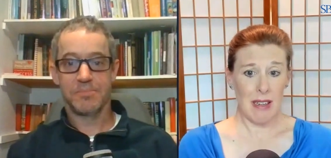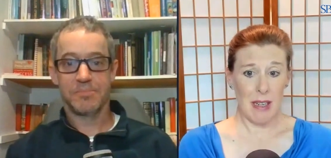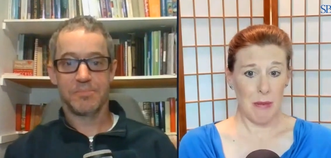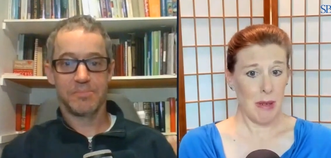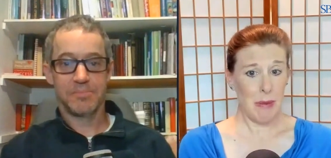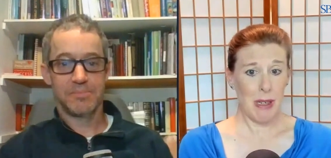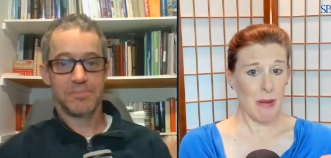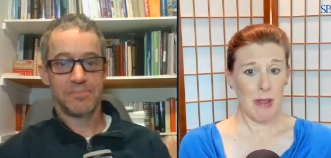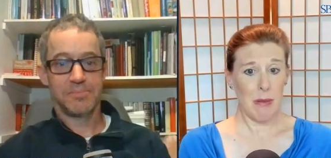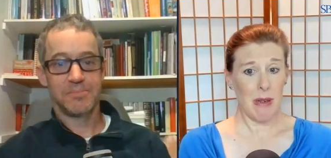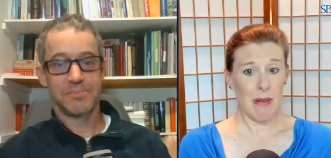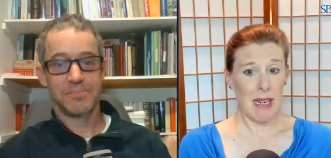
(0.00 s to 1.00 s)
Speaker 1: to them. Maybe you don't want to
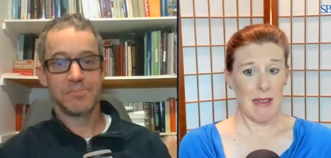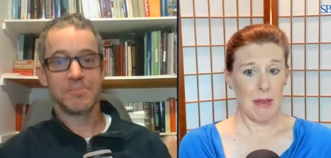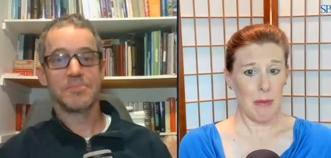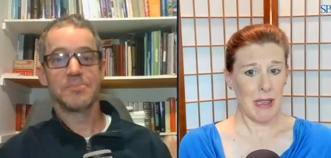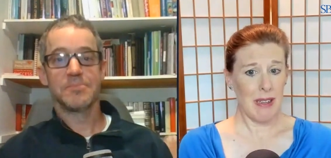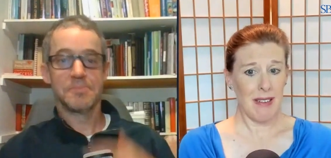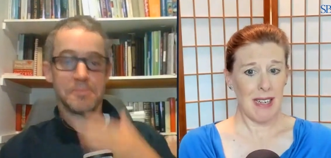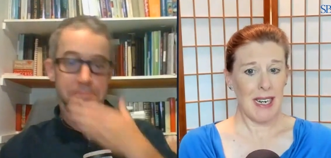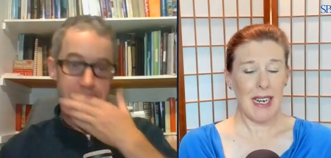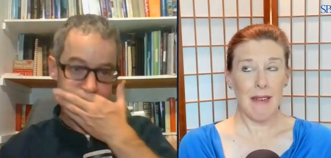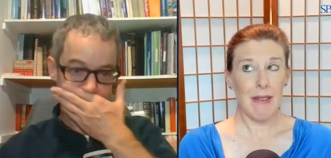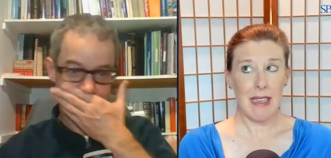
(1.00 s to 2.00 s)
be around them. But there's not,
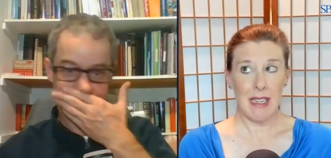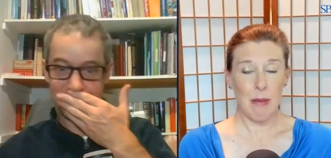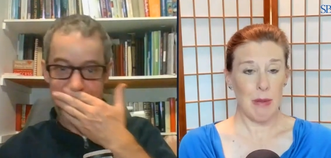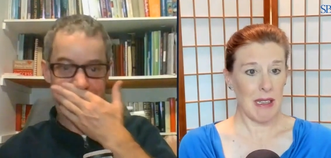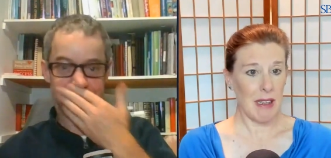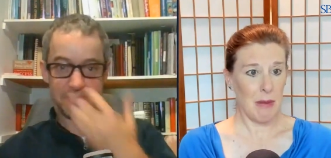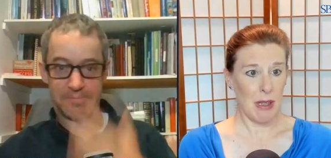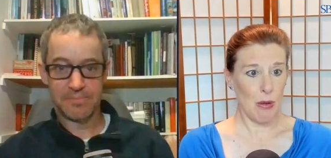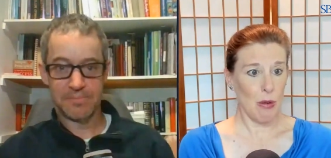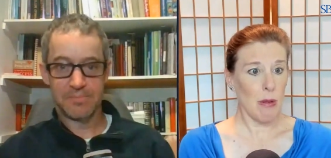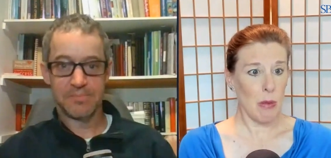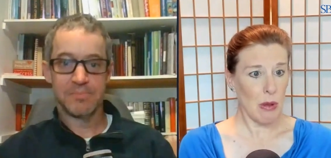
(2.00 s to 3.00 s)
everything about them is
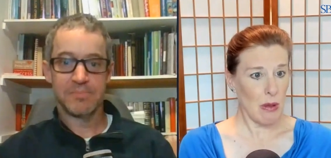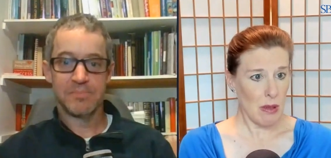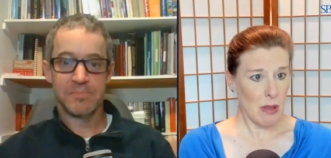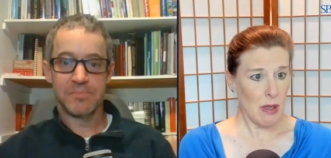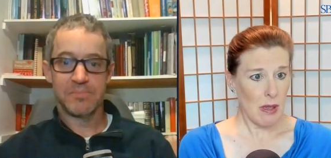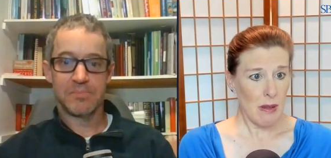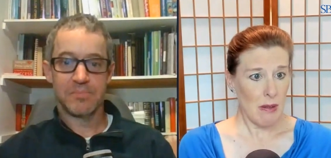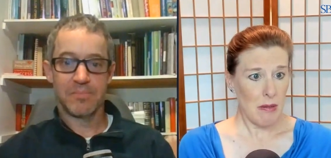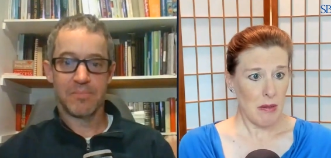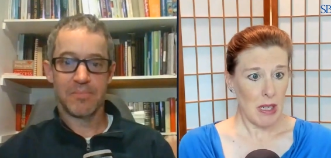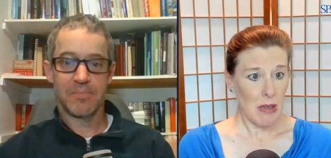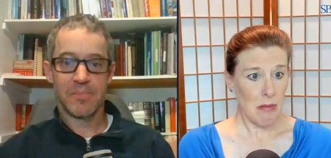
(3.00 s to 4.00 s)
horrible.
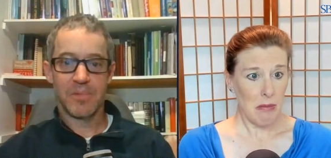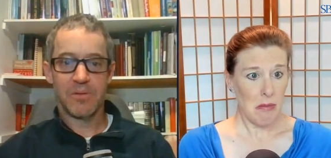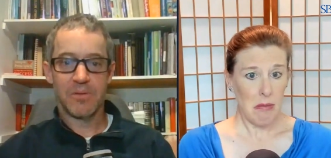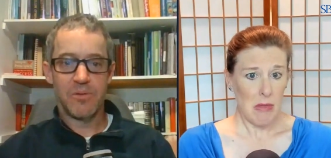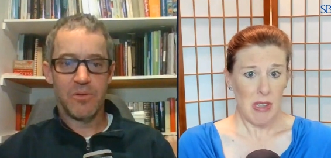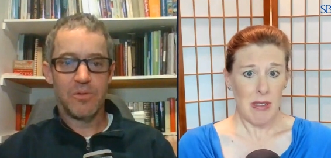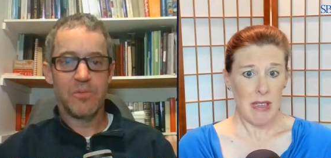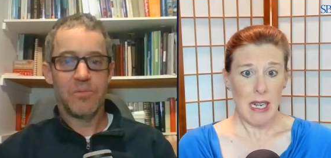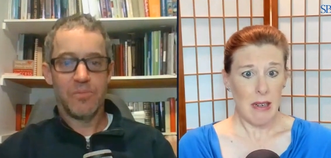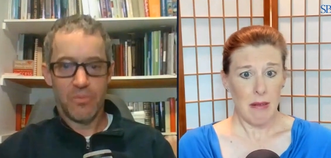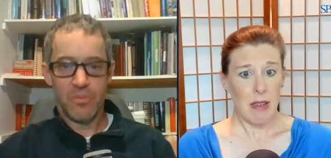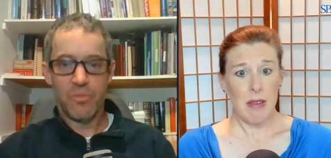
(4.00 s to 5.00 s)
It's just
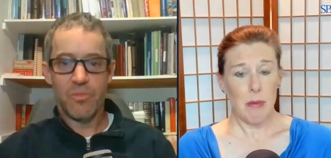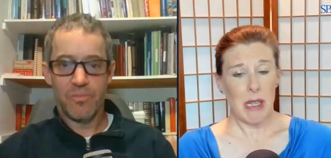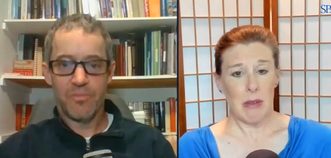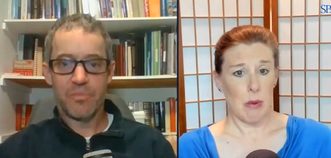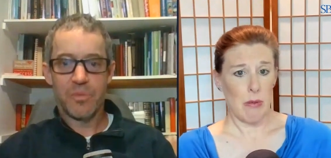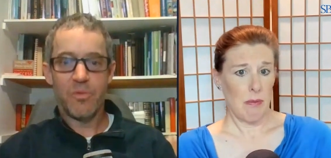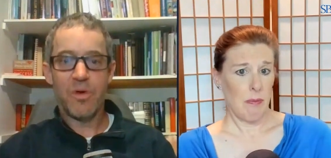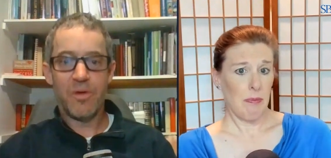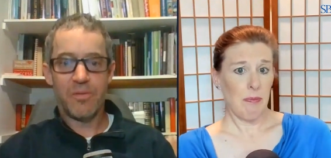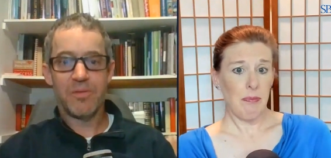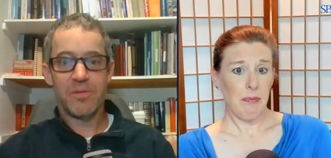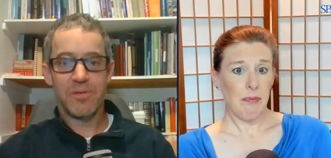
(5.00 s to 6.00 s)
not. It's impossible.
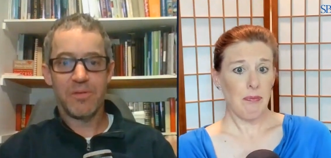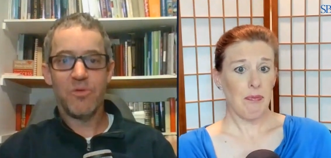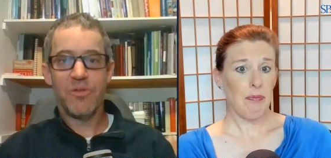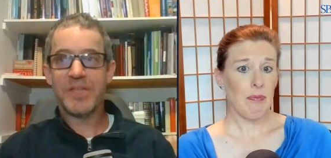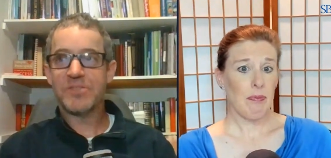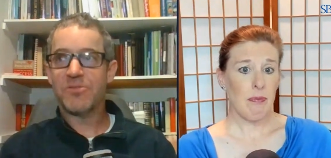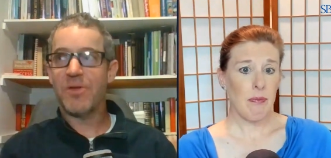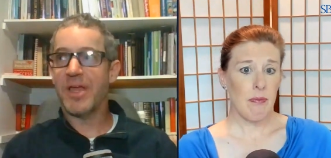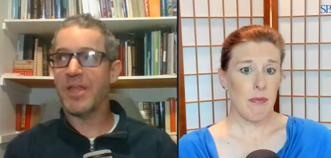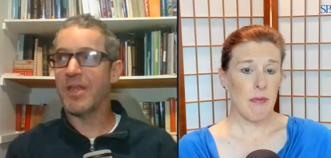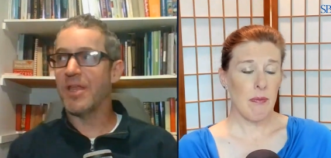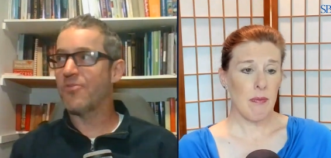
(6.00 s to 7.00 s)
Speaker 2: Well, that's right.
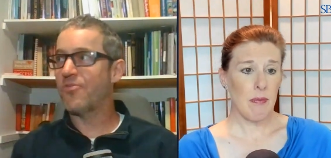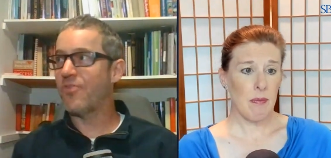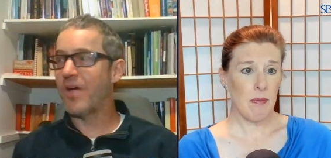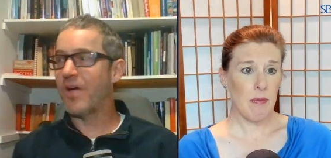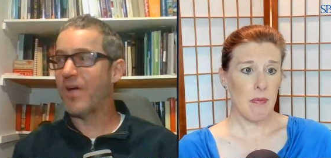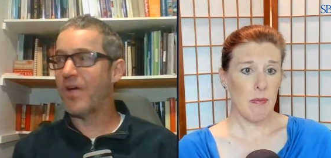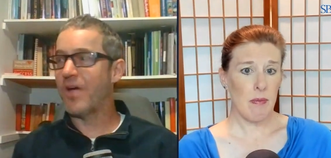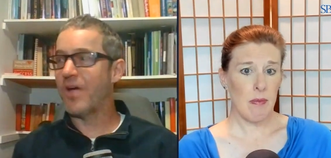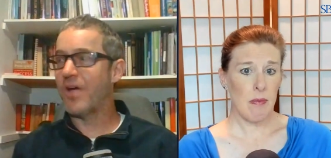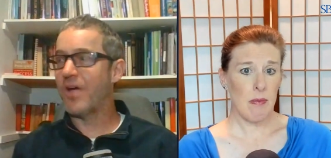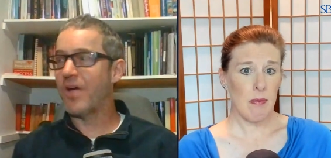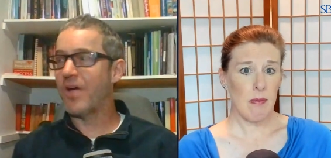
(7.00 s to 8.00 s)
And find
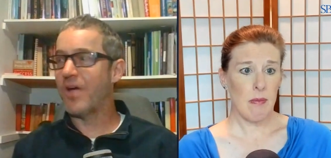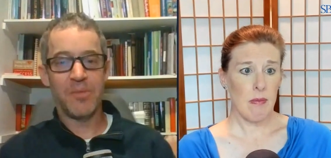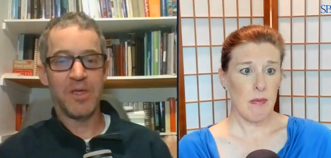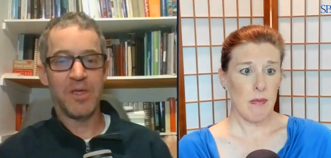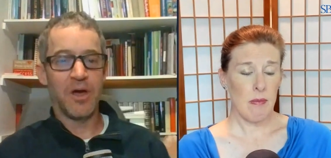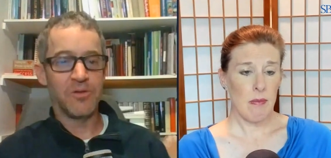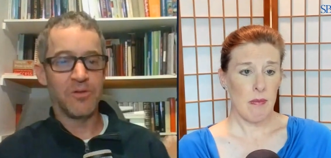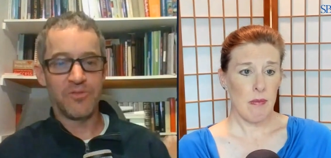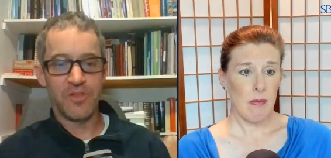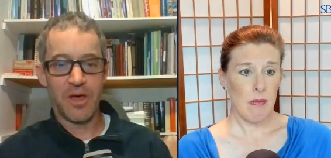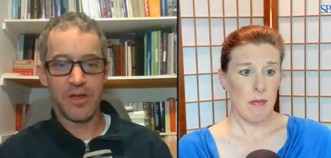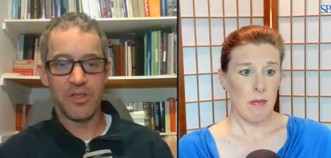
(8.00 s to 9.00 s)
me
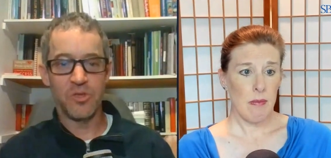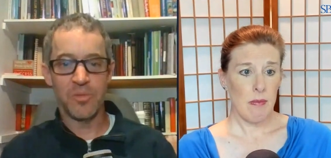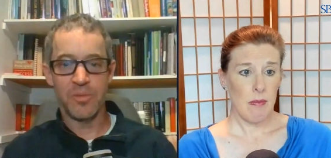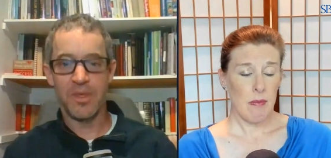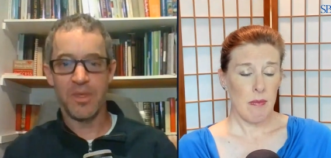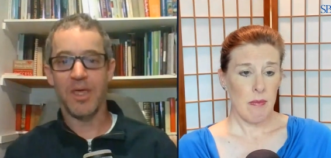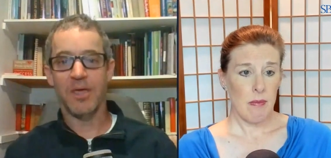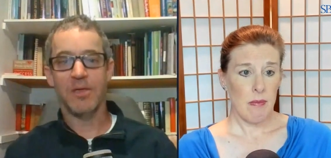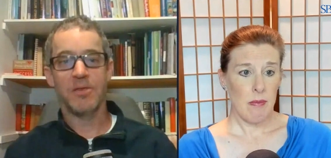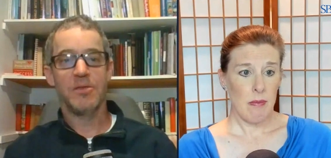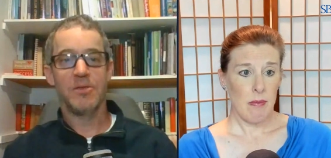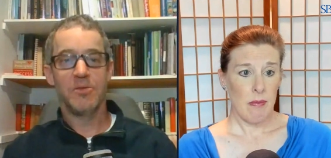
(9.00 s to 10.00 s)
an
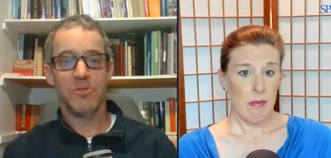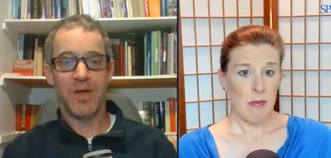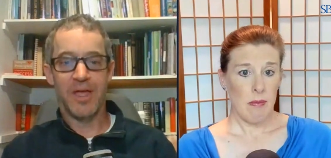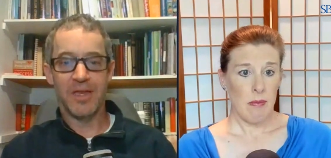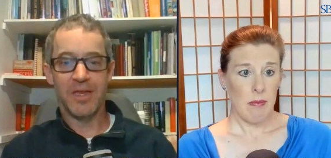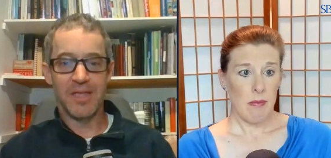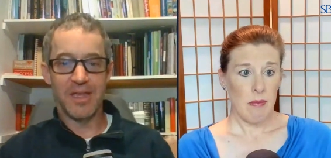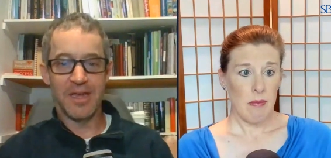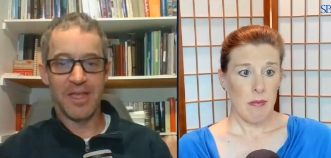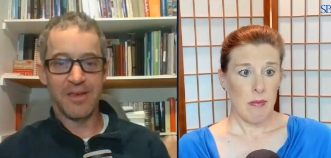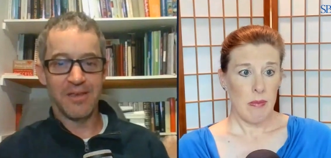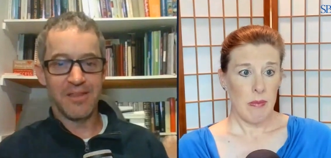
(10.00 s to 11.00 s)
unflawed human being,
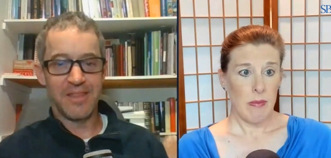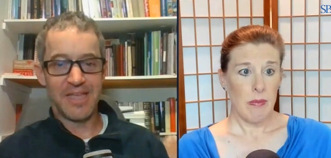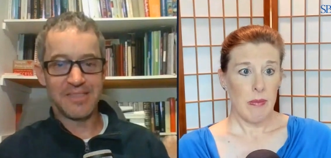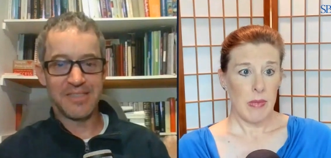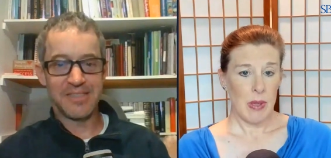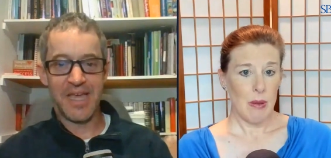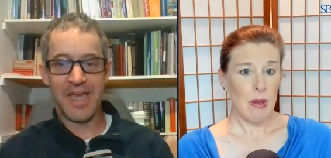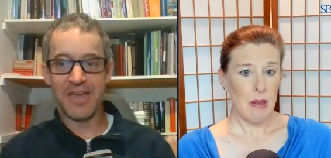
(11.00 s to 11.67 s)
right? And
Speaker 1: totally.